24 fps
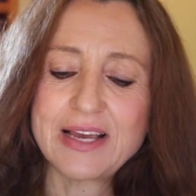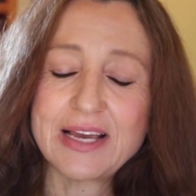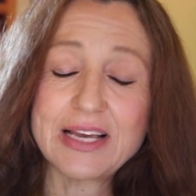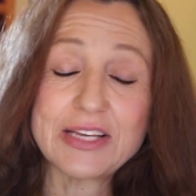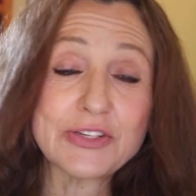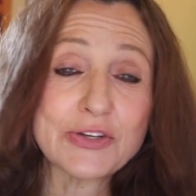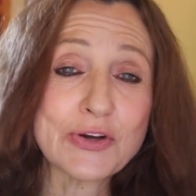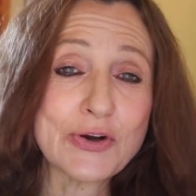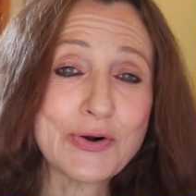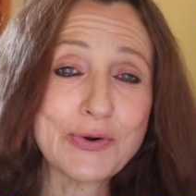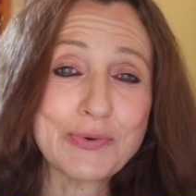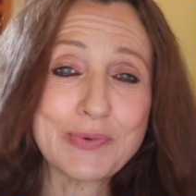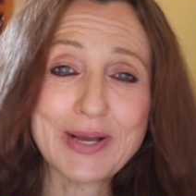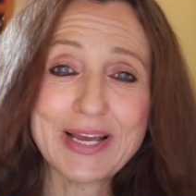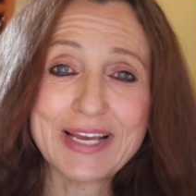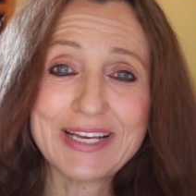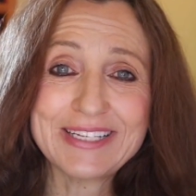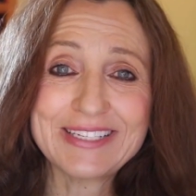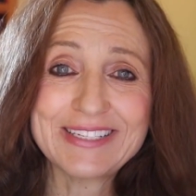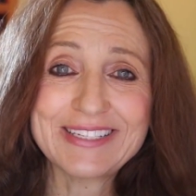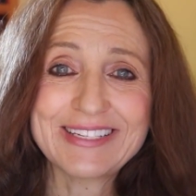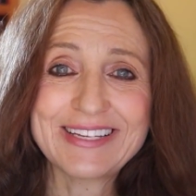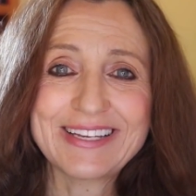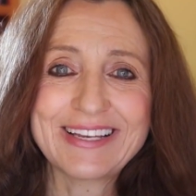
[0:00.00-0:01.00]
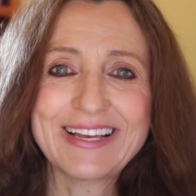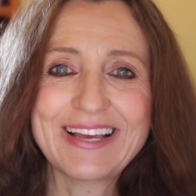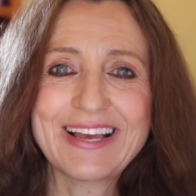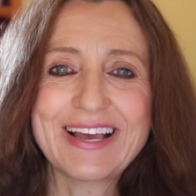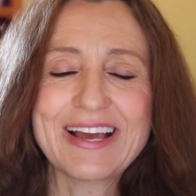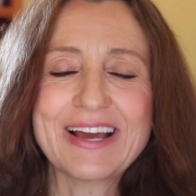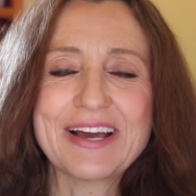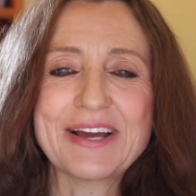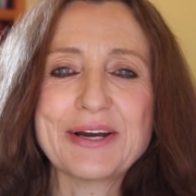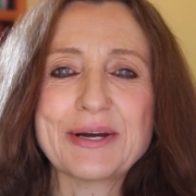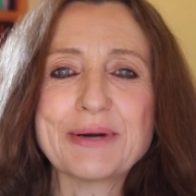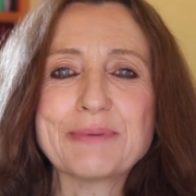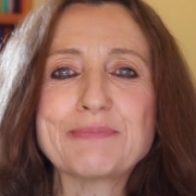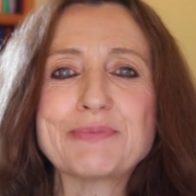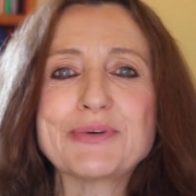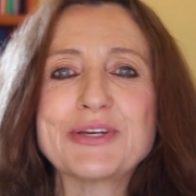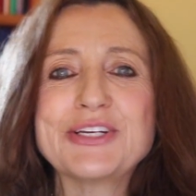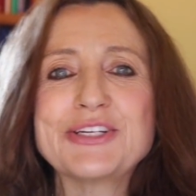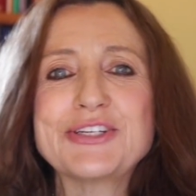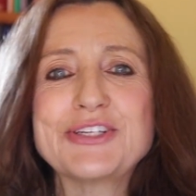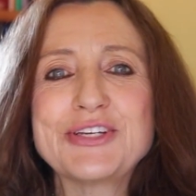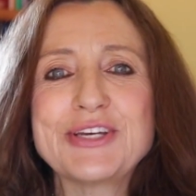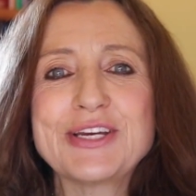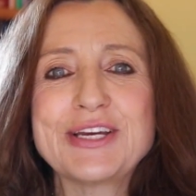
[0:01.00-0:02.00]
As always, I
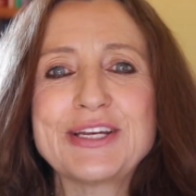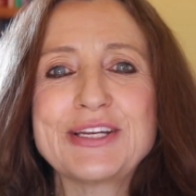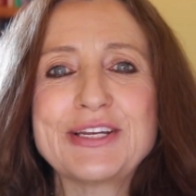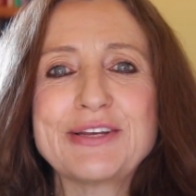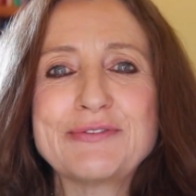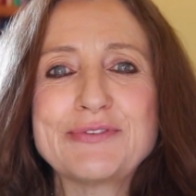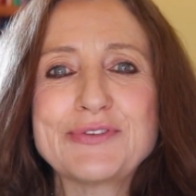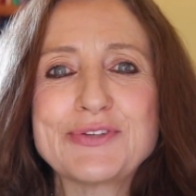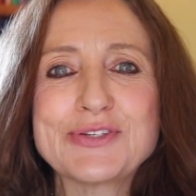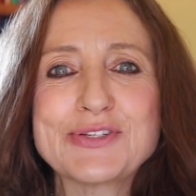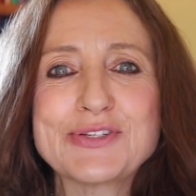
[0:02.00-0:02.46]
appreciate if